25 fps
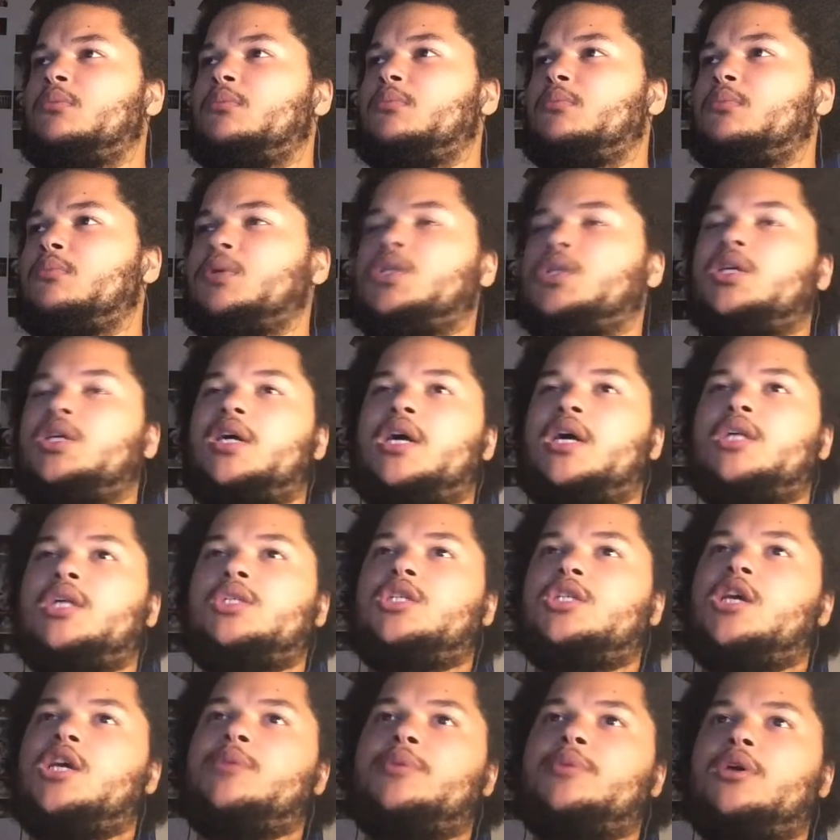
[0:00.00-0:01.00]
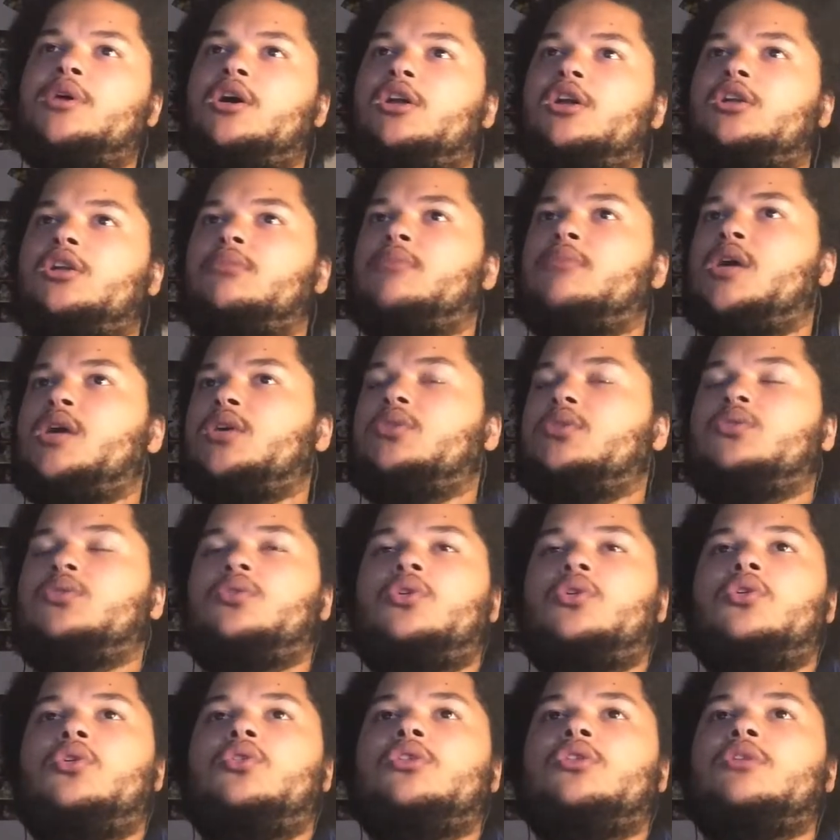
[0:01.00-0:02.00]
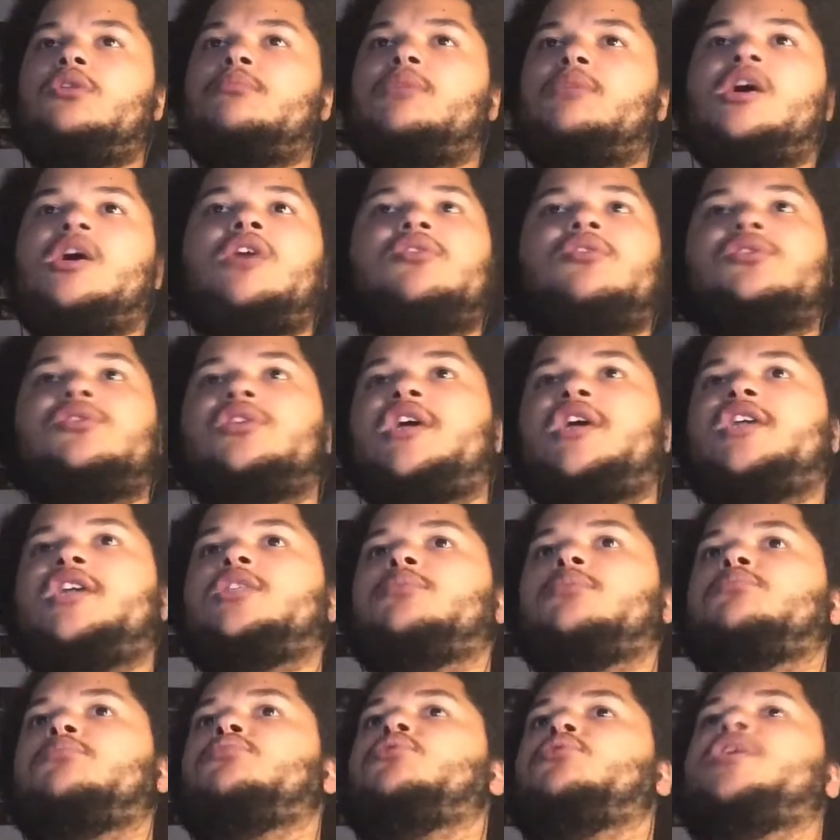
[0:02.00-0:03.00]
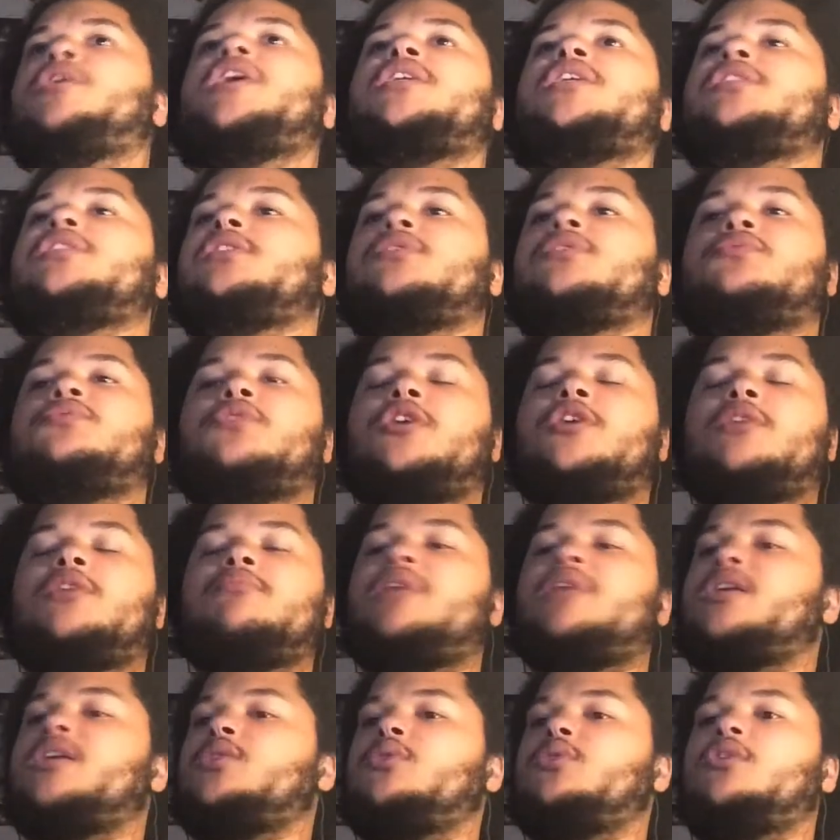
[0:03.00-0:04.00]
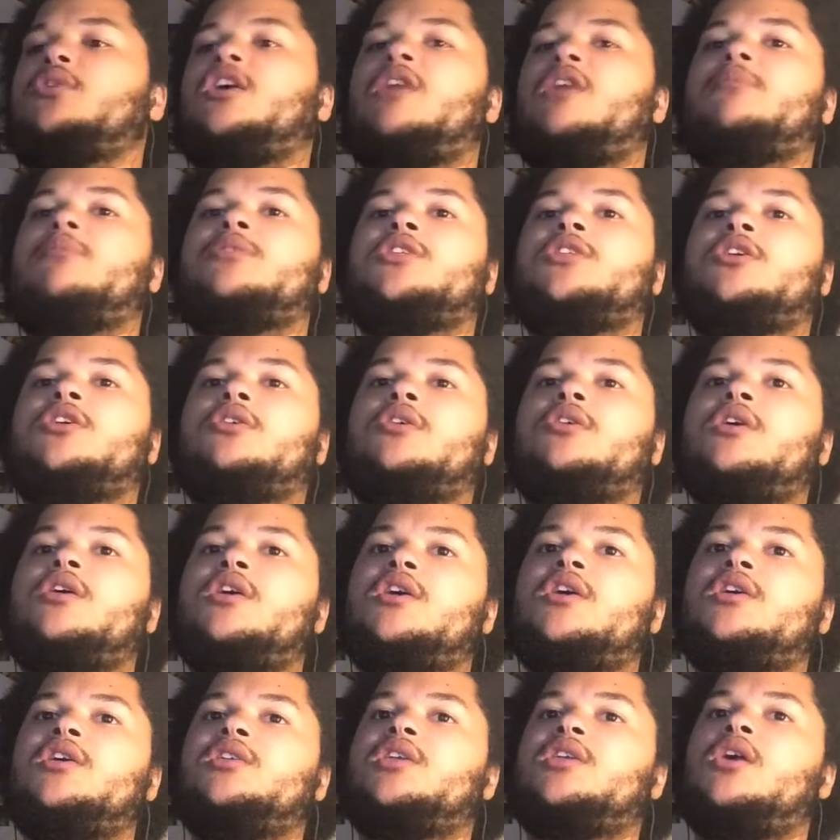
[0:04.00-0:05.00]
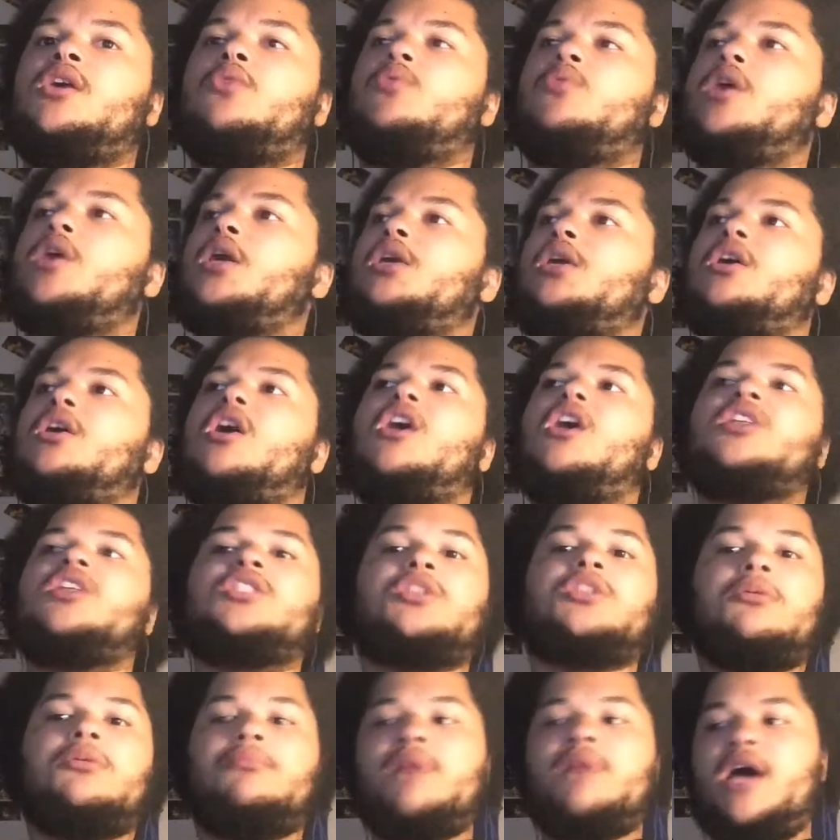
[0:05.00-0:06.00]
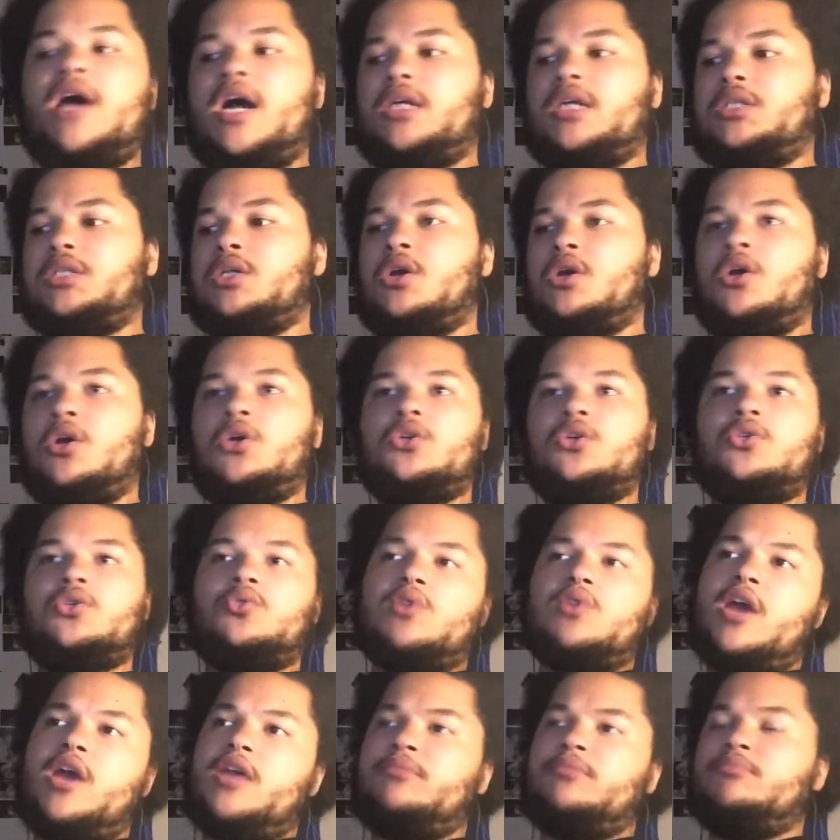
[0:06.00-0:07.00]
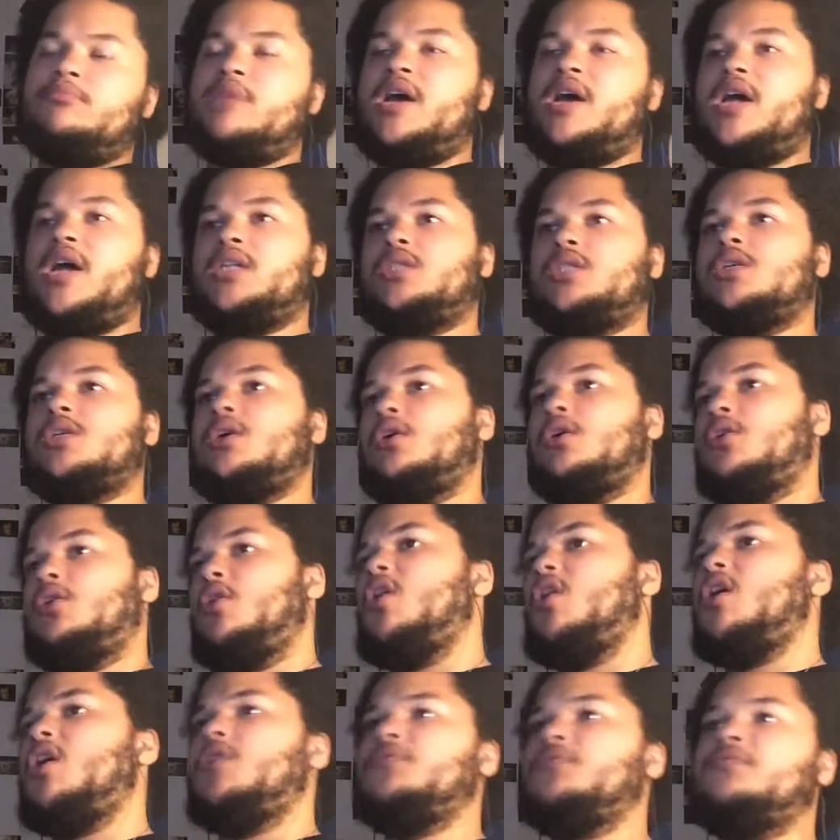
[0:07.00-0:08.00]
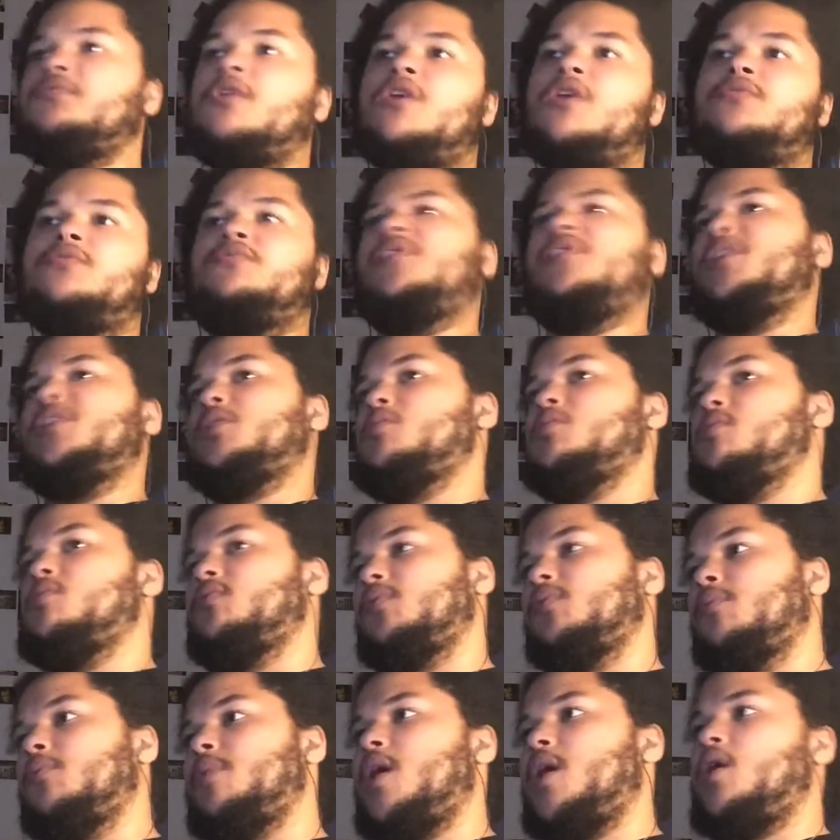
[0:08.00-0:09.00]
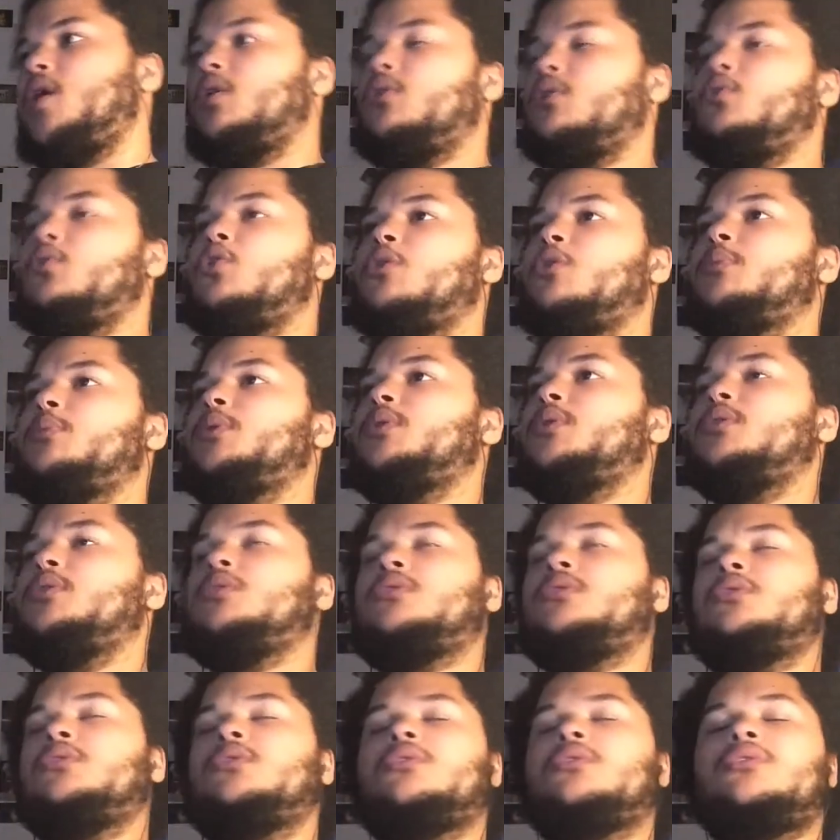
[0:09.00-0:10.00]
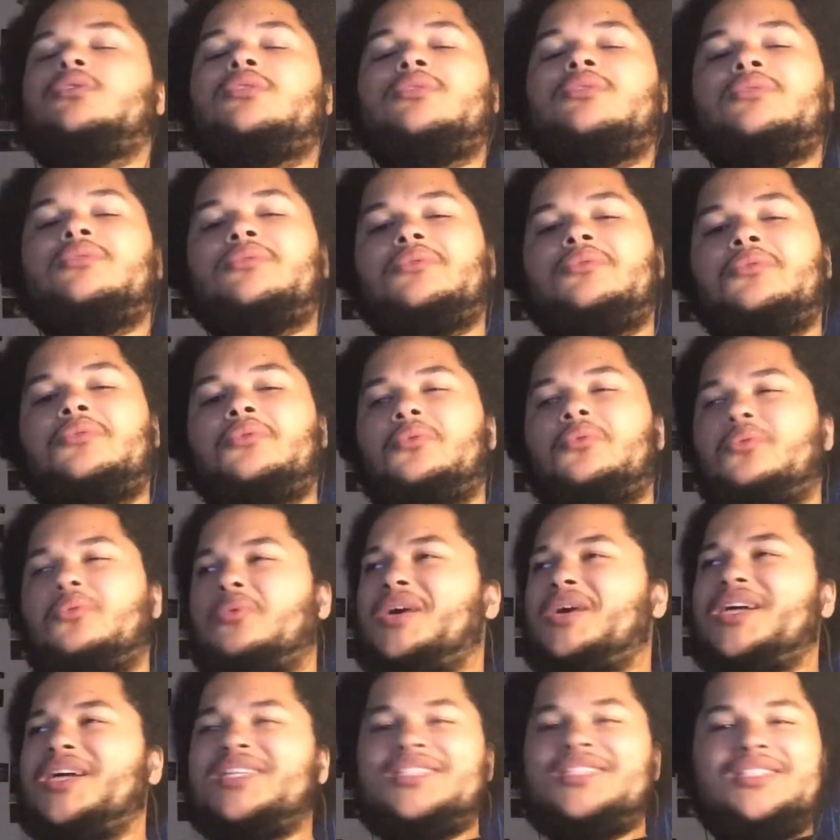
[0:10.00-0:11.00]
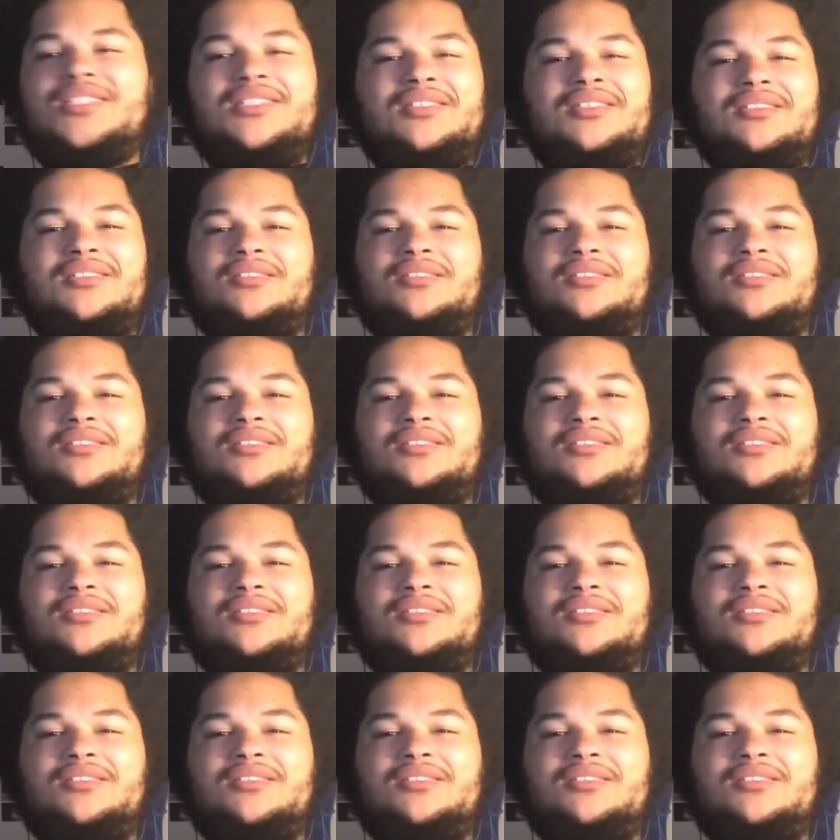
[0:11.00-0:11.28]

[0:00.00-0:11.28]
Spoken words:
But you got JBL and Michael Cole and Byron Saxton praising the fucking match on commentary, saying, what an awesome match. Great match. Hard fought victory for Baron Corbin. What?